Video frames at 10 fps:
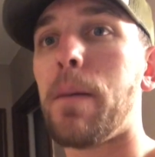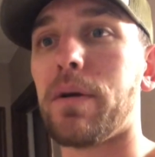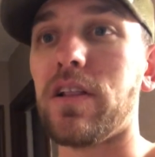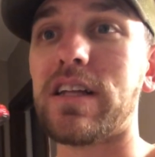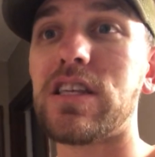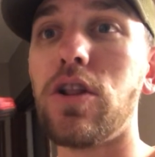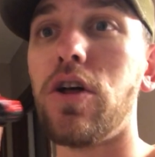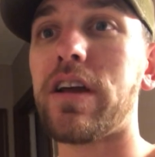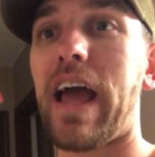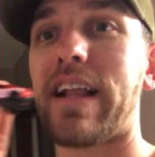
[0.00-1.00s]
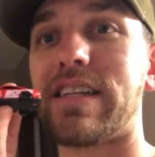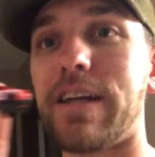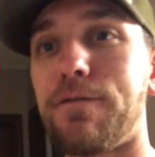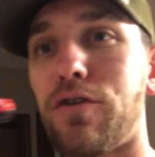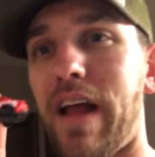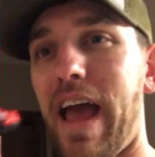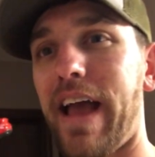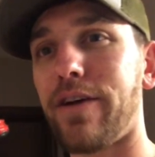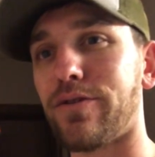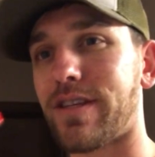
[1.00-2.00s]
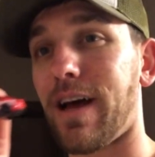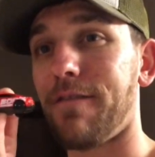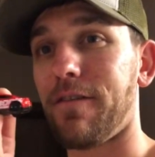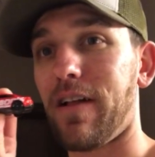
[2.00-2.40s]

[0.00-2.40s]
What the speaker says: But let's look at different angles of